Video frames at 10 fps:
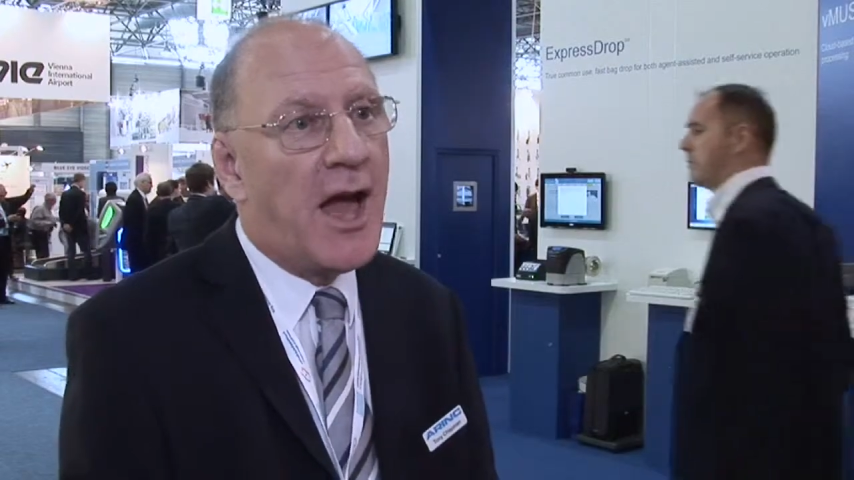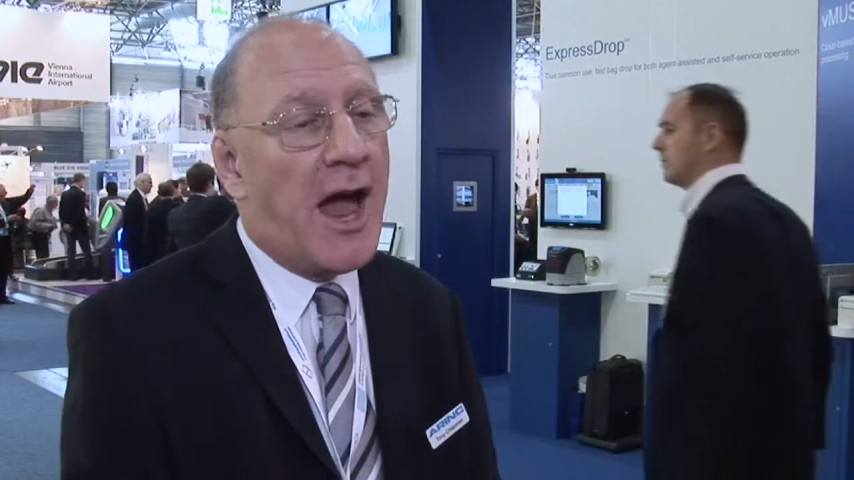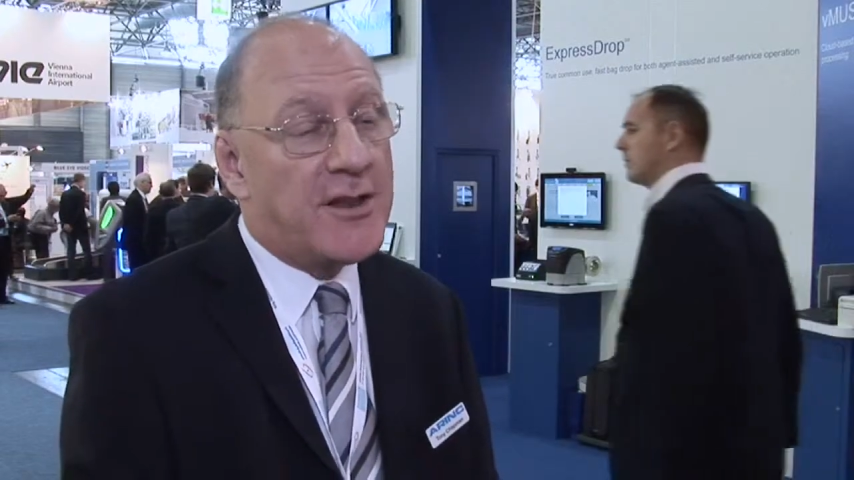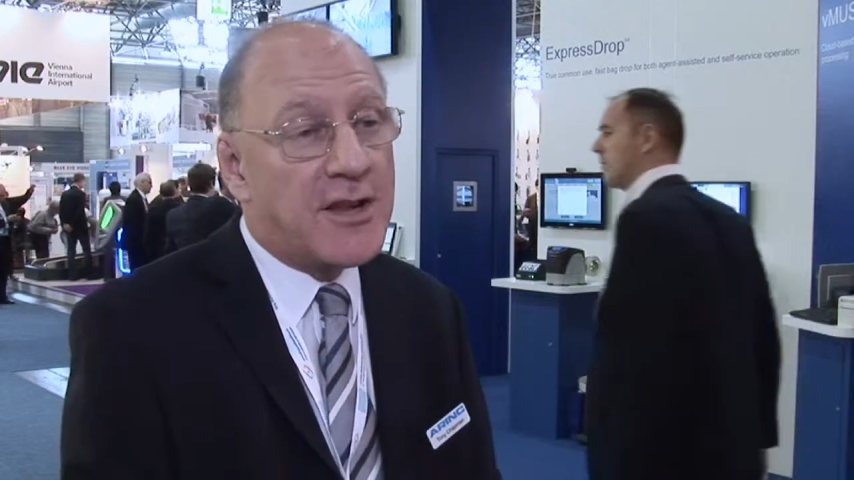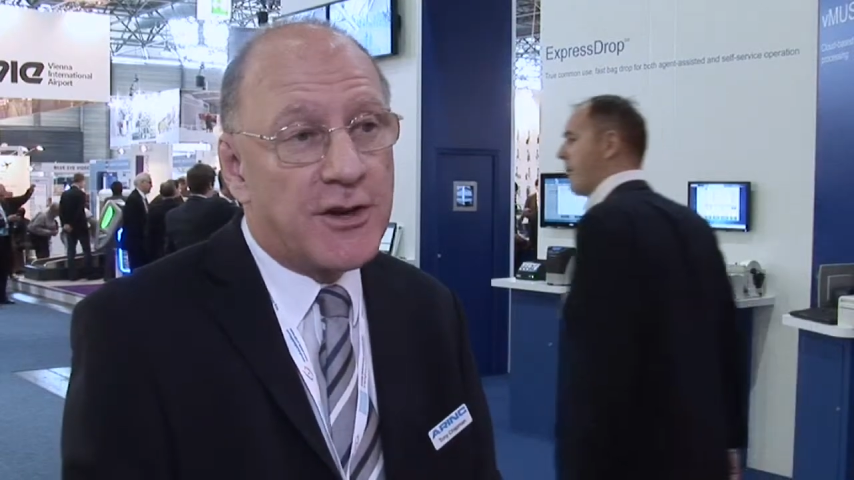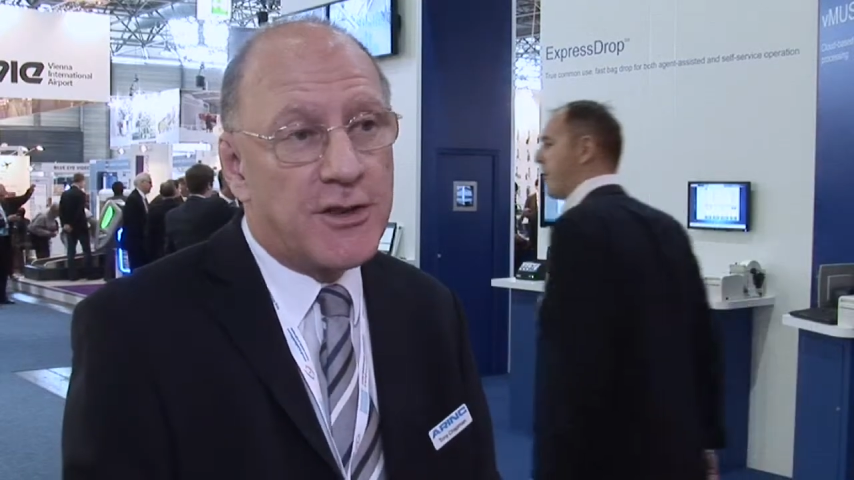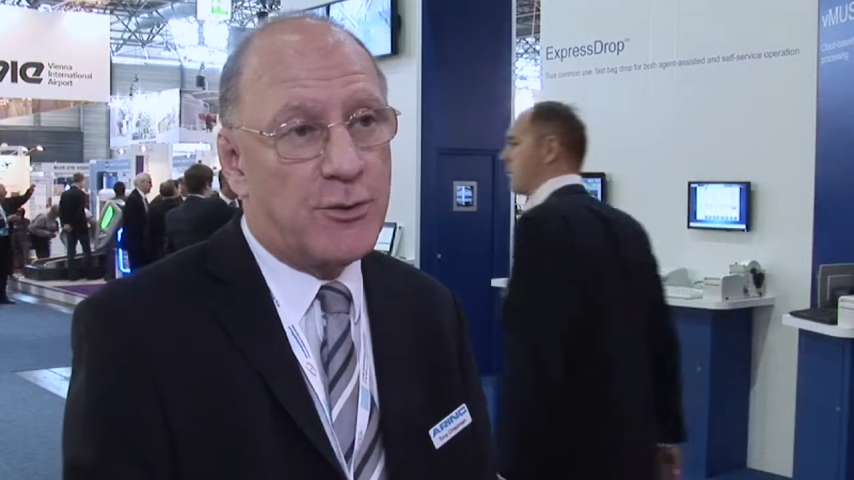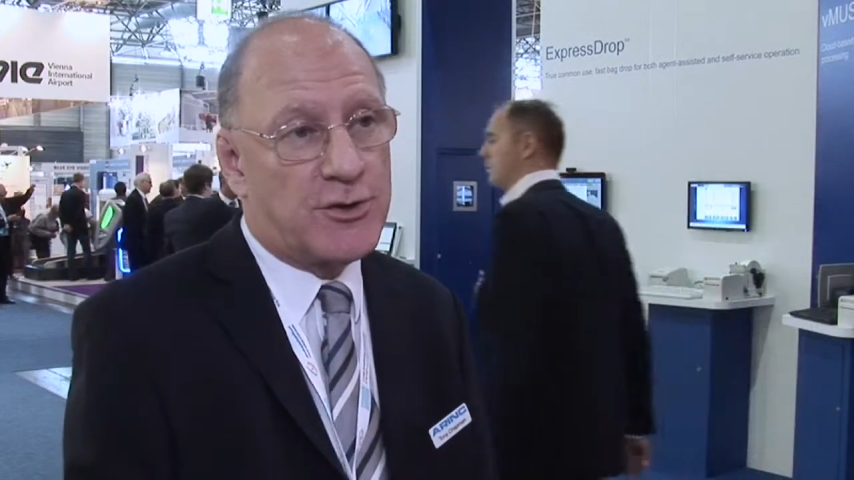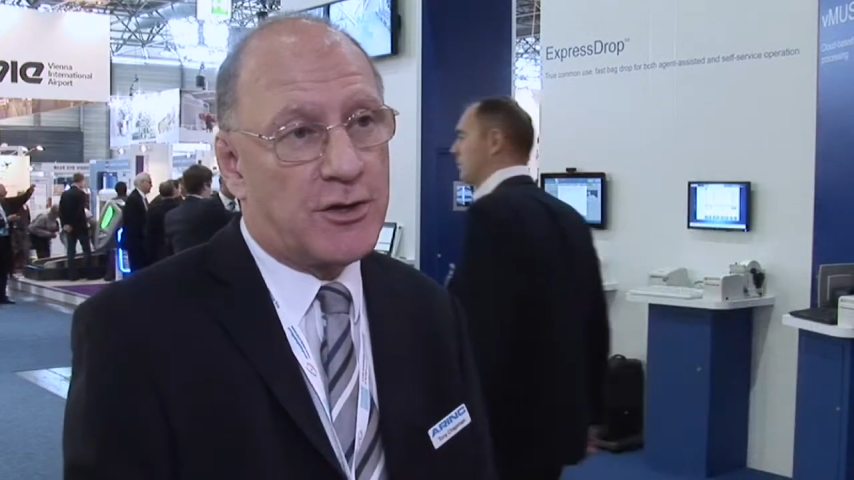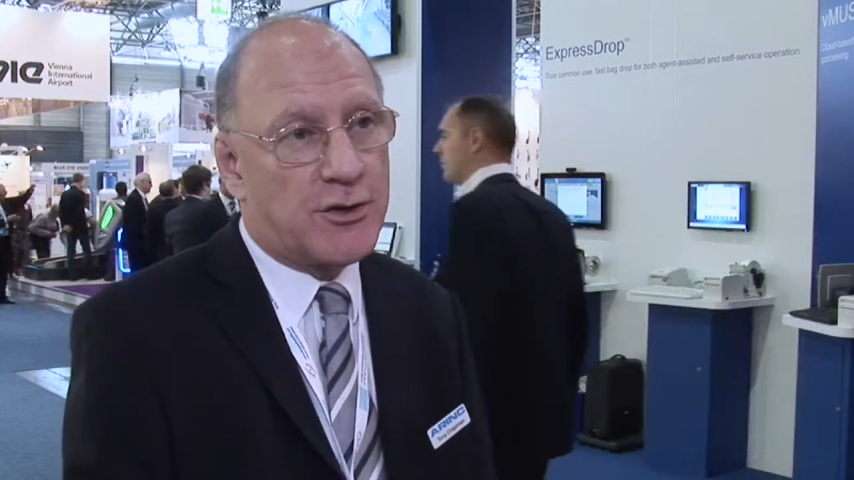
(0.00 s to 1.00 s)
And it's under the
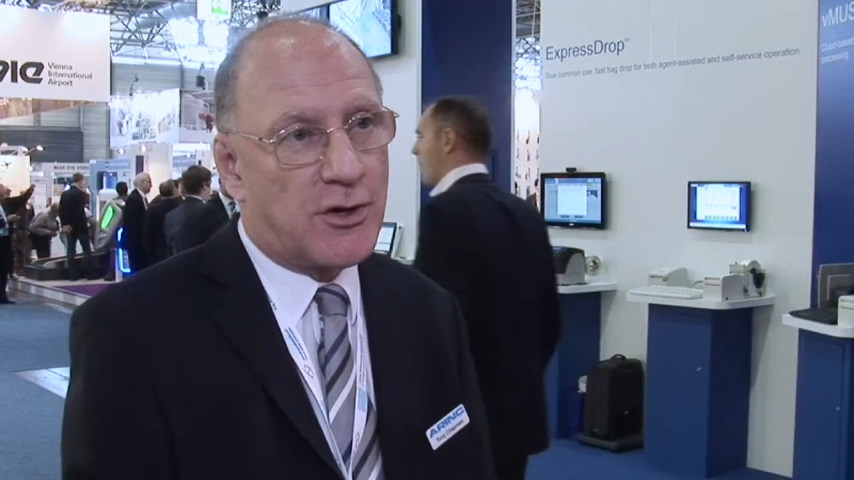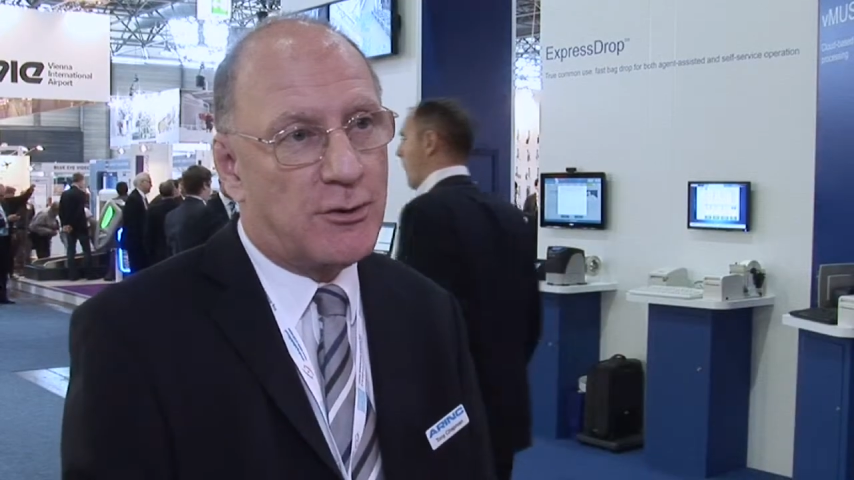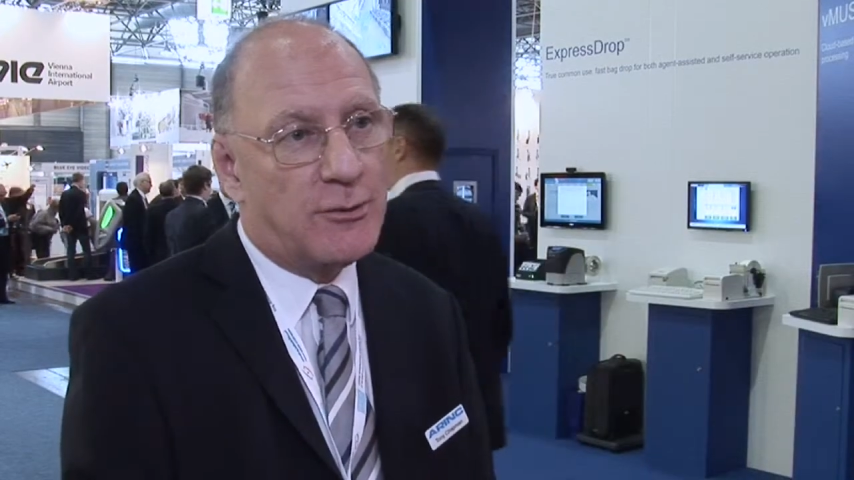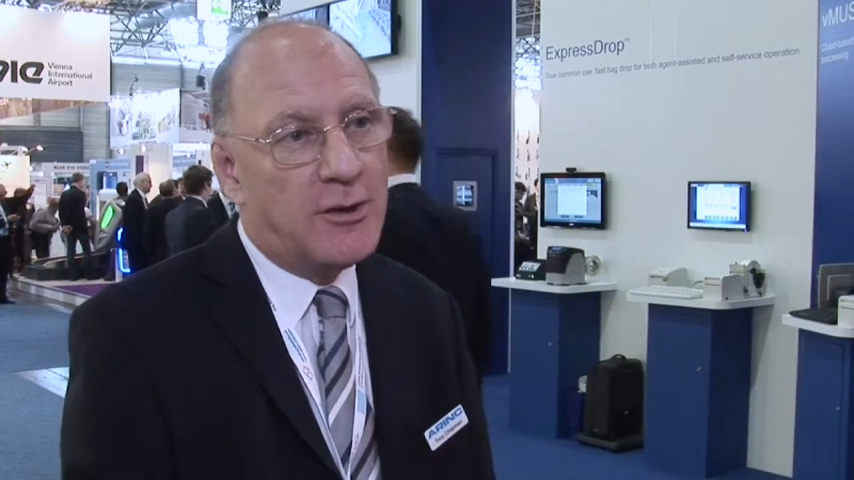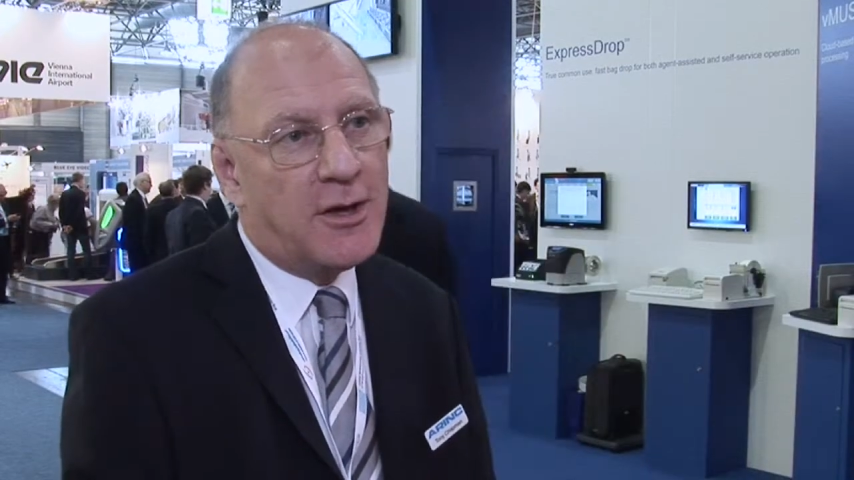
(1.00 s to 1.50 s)
user control.